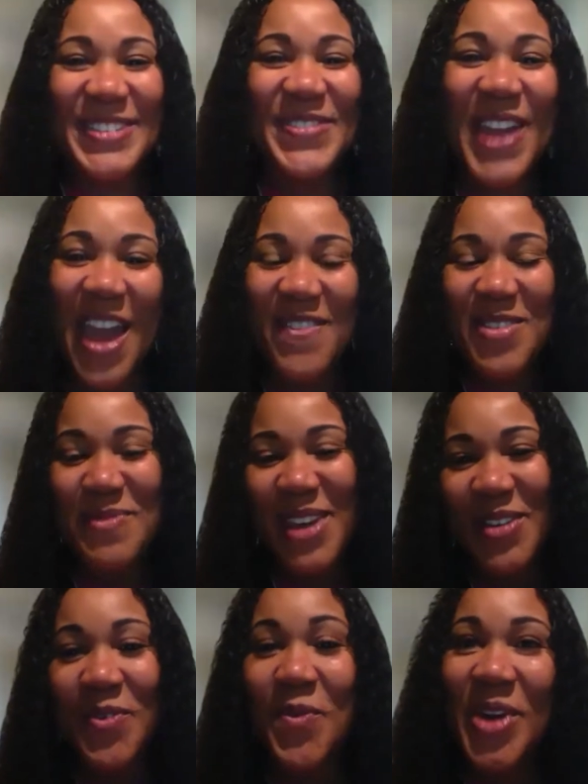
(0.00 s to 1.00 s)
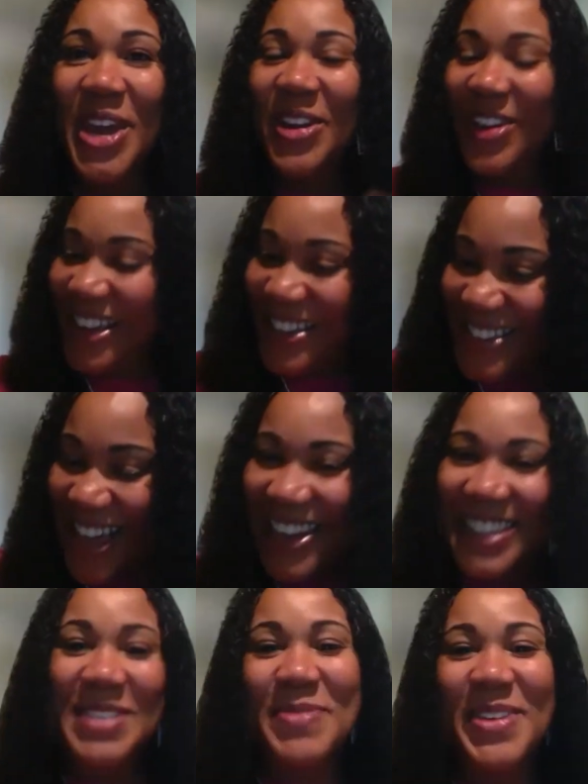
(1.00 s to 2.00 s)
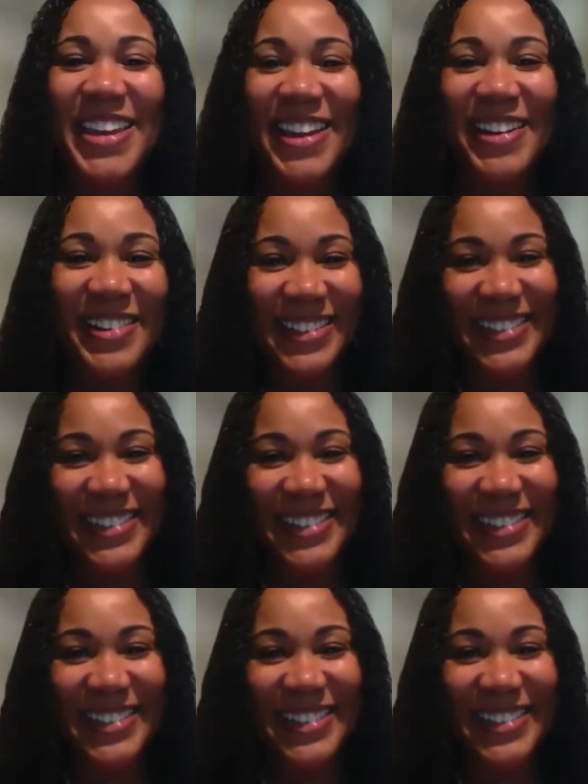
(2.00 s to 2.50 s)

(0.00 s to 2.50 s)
for having me. We're excited to be here.